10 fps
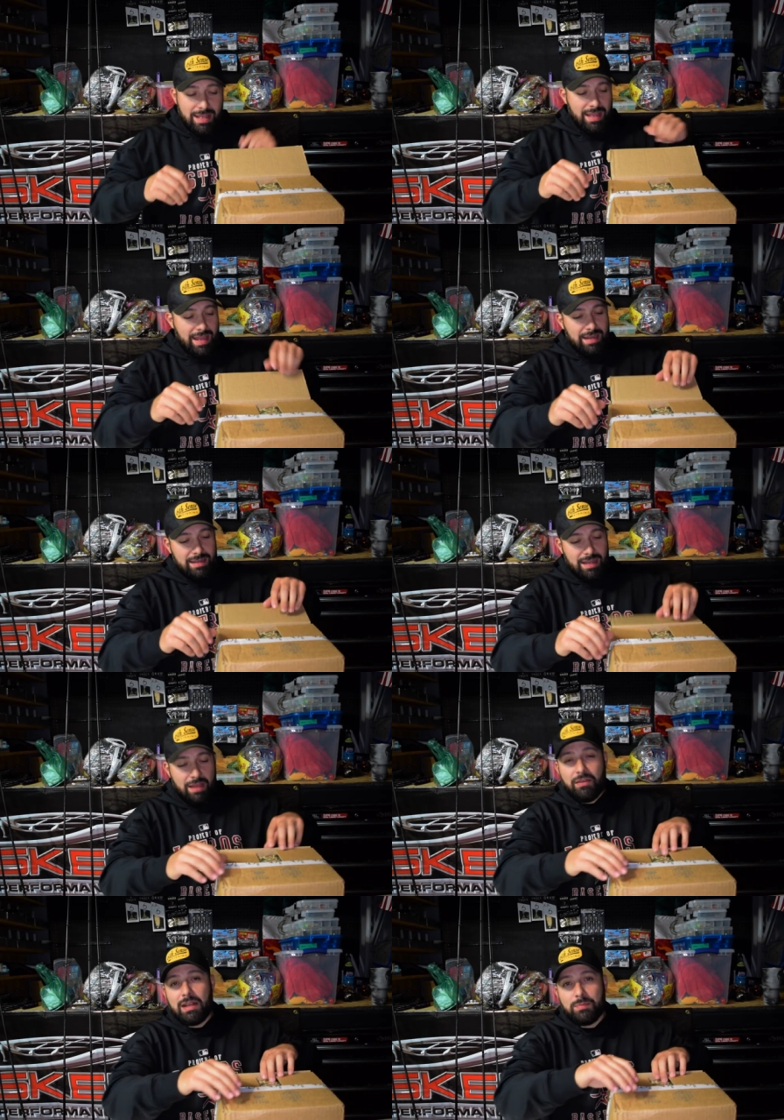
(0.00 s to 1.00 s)
and uh, I
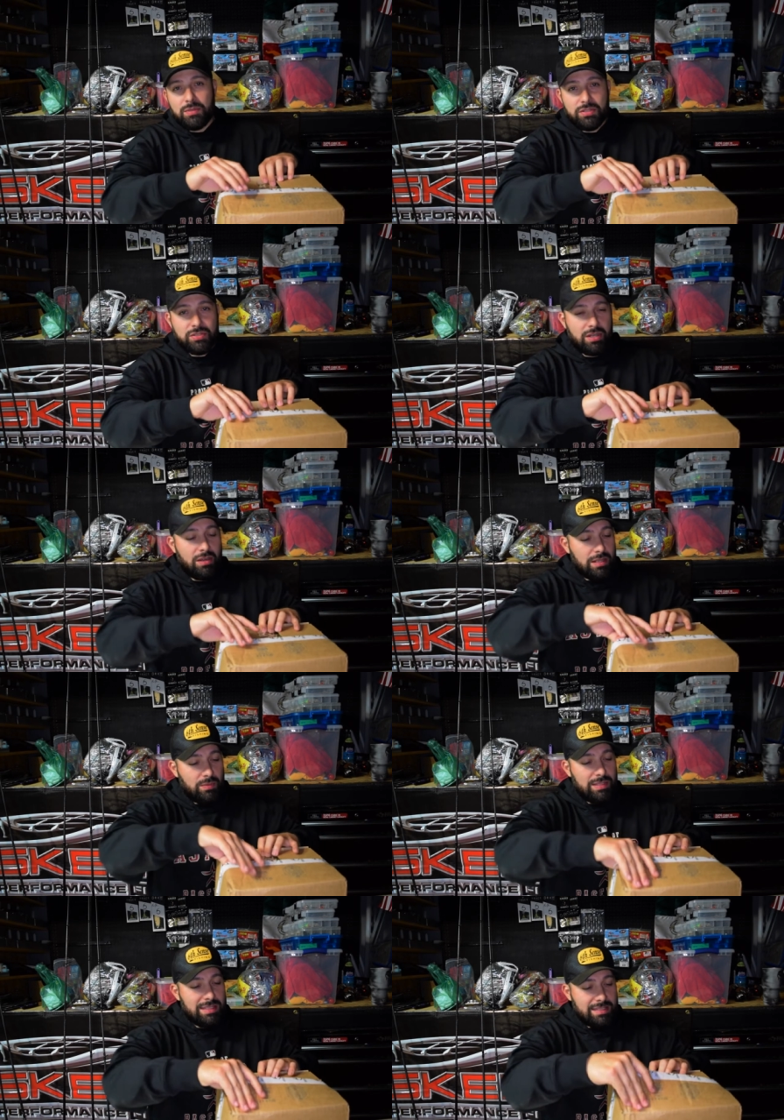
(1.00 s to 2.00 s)
finally pulled the trigger on it
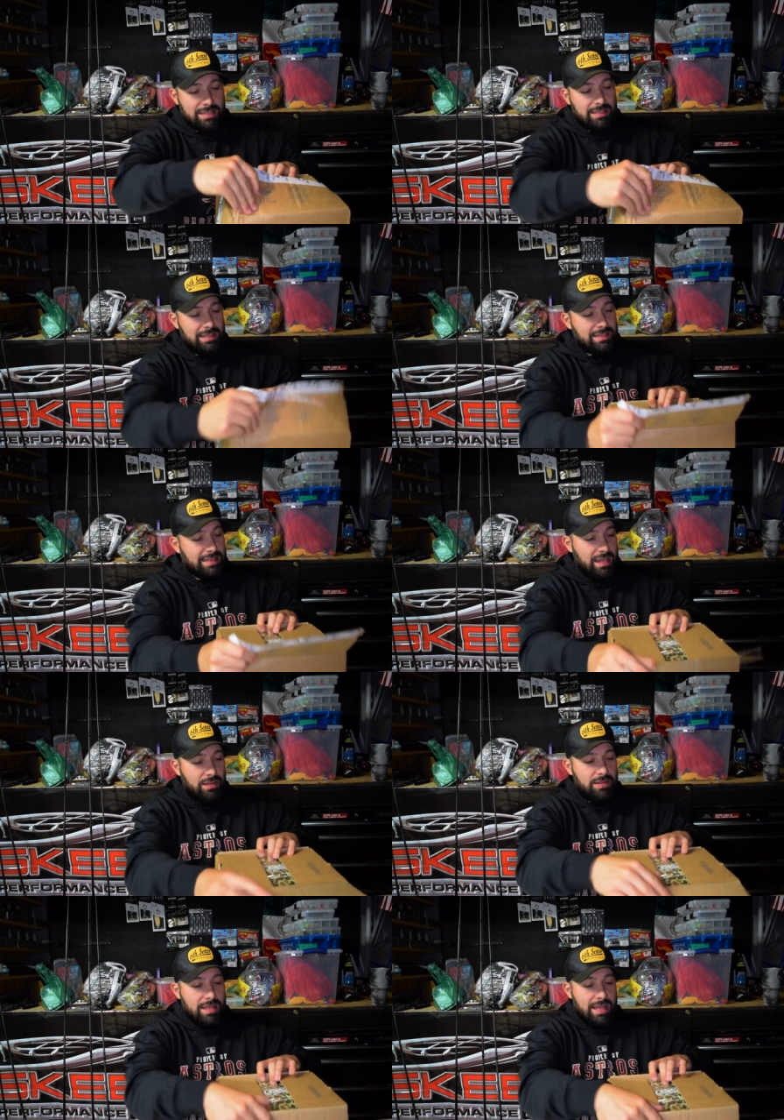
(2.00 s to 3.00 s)
with this
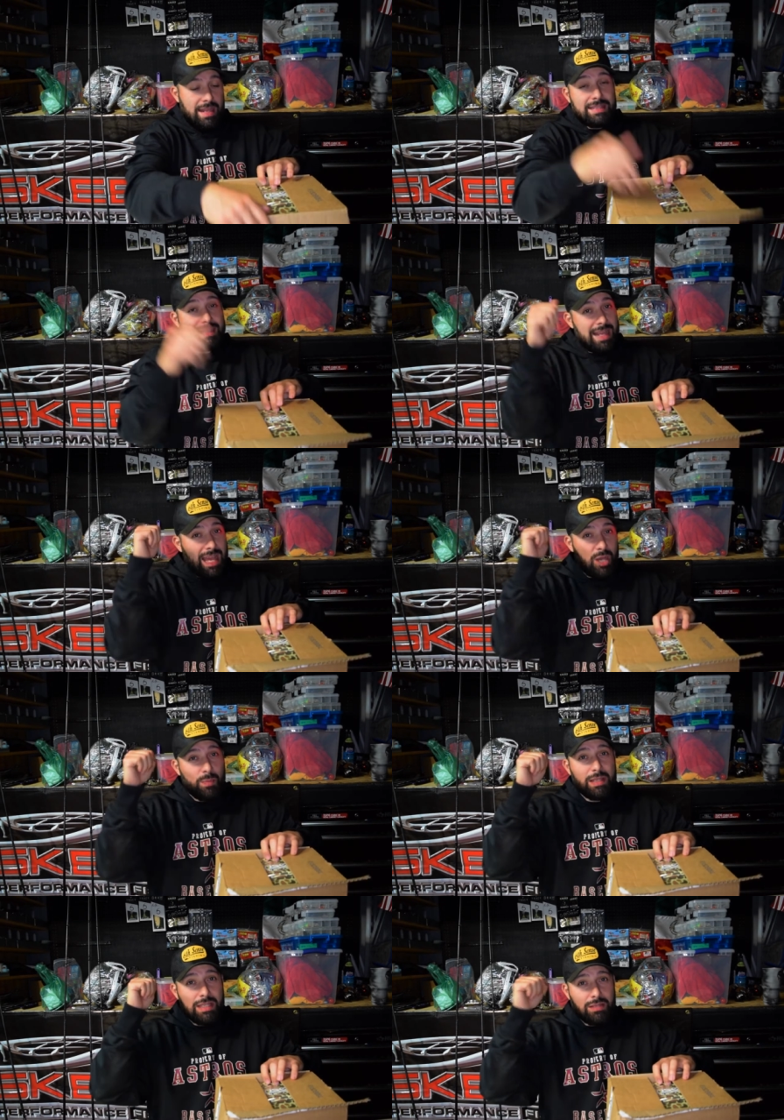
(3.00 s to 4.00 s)
cell and it's gonna help
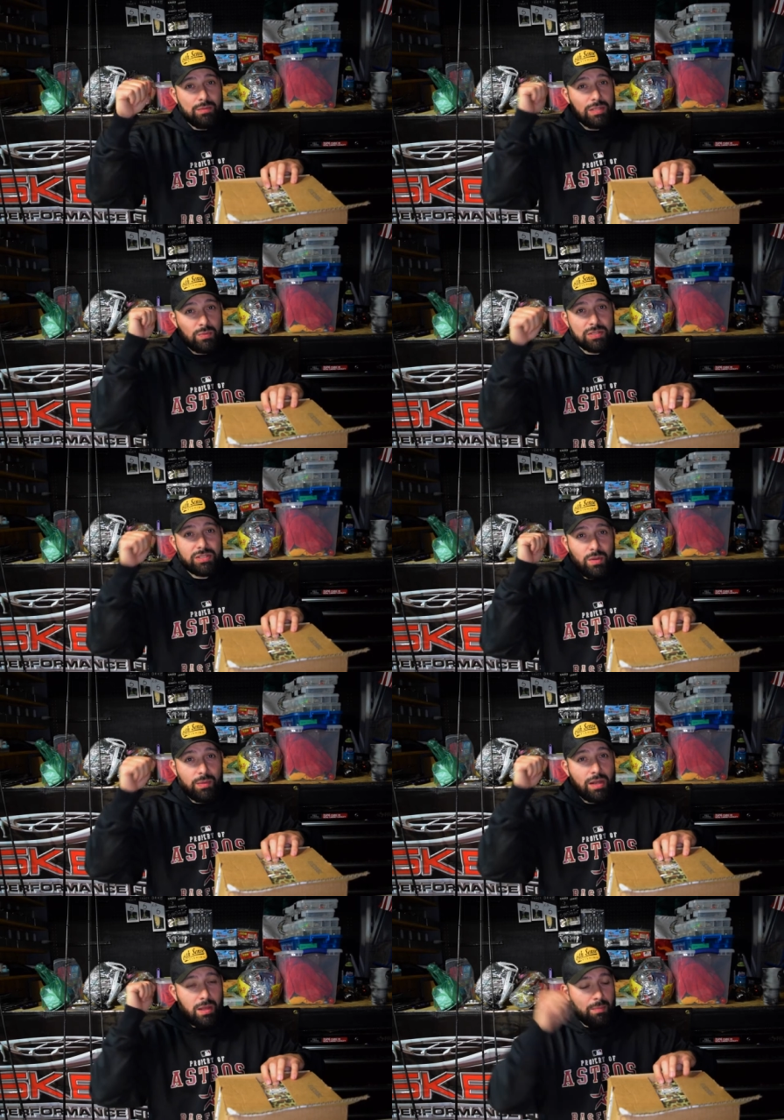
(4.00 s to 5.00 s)
me with what's
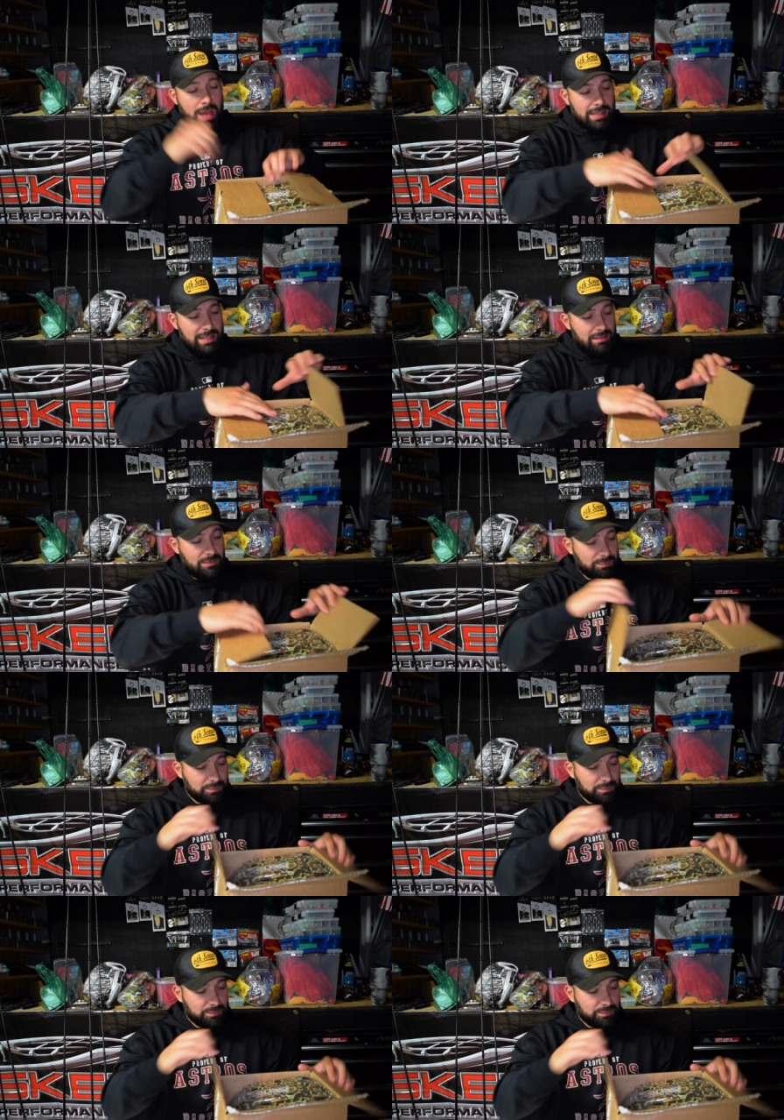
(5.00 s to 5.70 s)
going on back here